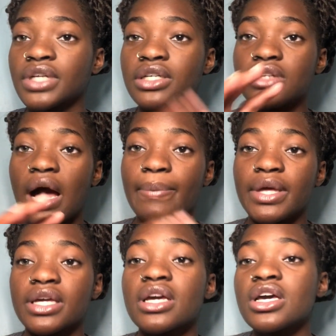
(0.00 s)

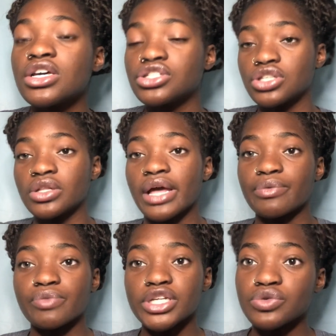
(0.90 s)
topic. So like
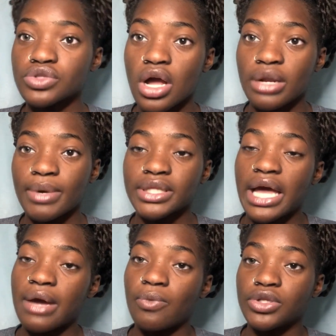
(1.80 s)
when Rachel was talking about
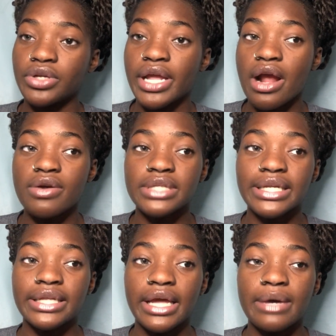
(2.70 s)
that with her hair, I was
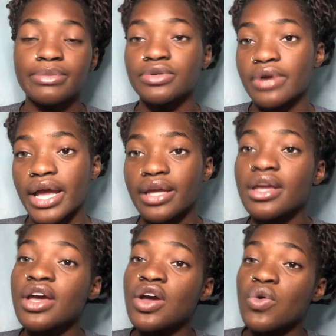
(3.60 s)
like, damn, you're right.
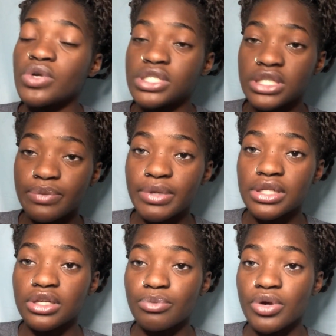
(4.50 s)
We should have been a
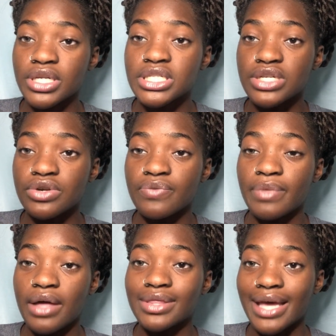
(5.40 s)
little more considerate
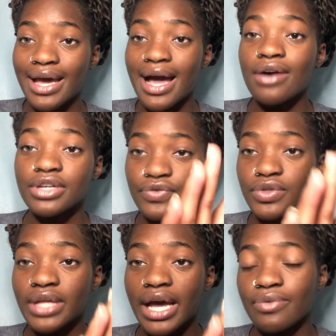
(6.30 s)
about that. I'll give you
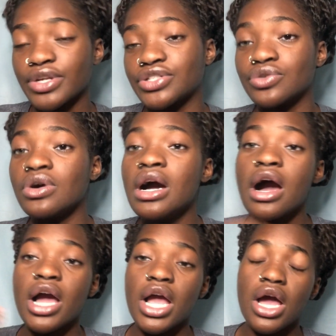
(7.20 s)
that, Rachel.
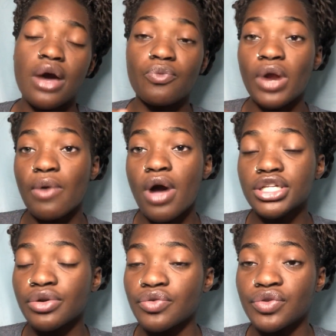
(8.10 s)
When I watched
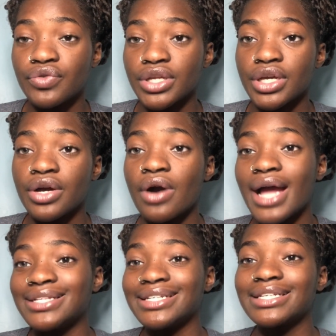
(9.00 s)
her review video, I
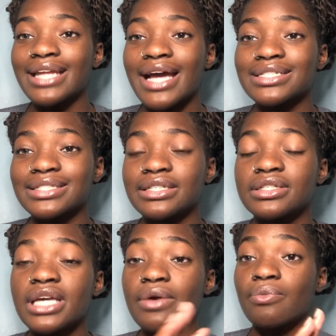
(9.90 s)
didn't actually,
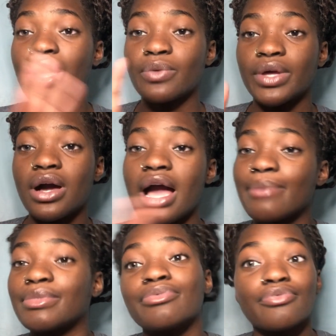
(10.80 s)
and by the way, I
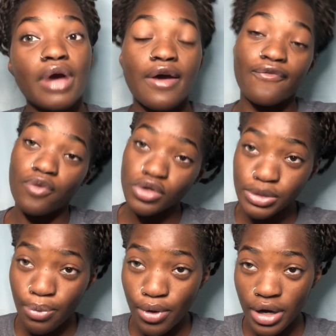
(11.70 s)
am a full
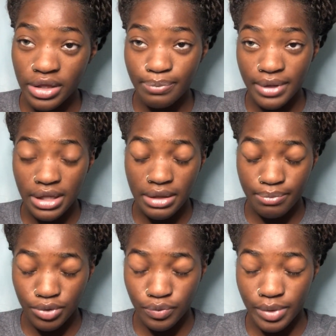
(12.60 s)
support of the BLM
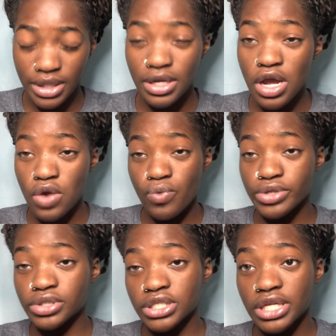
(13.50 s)
movement. Rachel
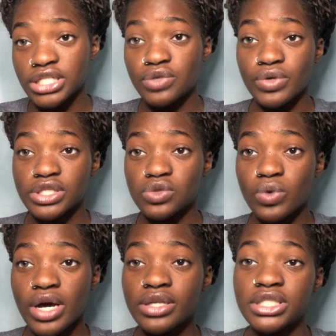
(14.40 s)
said that she was as
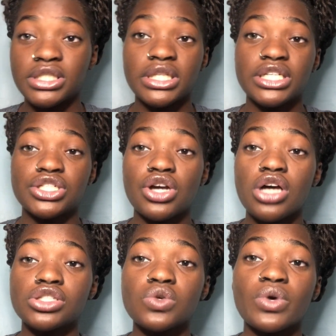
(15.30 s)
well, and she said that she
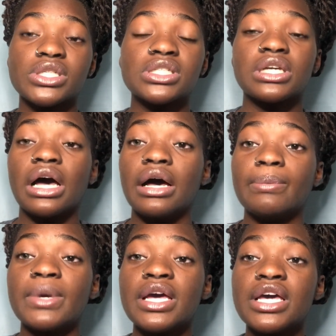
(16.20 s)
also wants to,
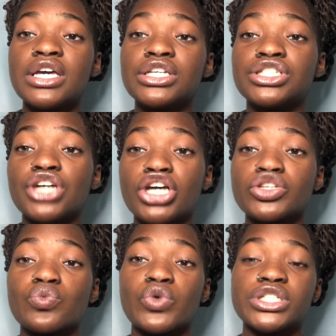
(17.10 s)
she also
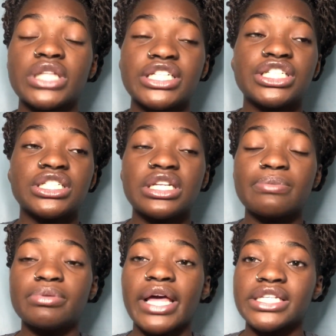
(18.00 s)
wished that she didn't
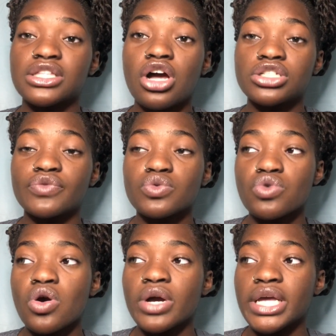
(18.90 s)
play as large of a
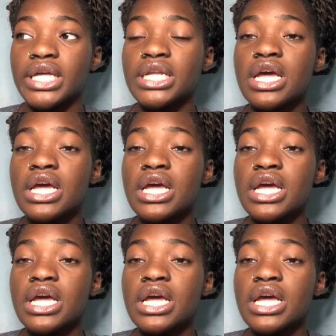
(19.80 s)
role in